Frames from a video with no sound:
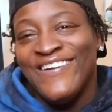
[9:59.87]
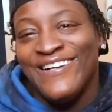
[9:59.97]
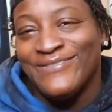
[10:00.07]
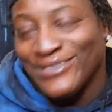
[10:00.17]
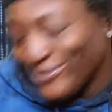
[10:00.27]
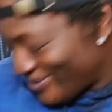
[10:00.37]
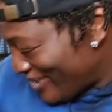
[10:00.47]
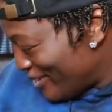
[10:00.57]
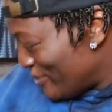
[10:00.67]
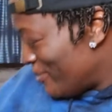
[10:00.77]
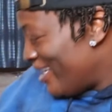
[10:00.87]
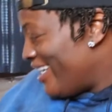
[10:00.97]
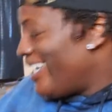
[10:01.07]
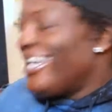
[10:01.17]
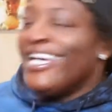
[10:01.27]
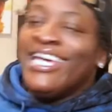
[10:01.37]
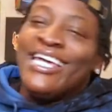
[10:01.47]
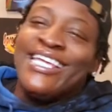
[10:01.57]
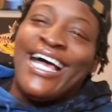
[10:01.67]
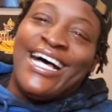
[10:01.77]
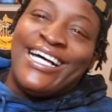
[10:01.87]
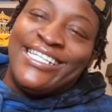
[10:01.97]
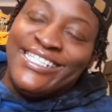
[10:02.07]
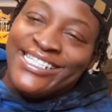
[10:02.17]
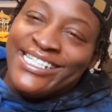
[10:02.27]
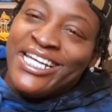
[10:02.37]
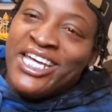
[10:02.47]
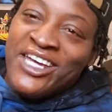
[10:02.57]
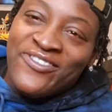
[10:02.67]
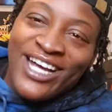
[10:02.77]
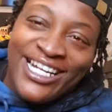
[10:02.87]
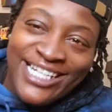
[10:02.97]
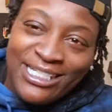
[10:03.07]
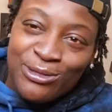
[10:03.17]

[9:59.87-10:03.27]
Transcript: I'm just mad, man. Y'all, look, if y'all not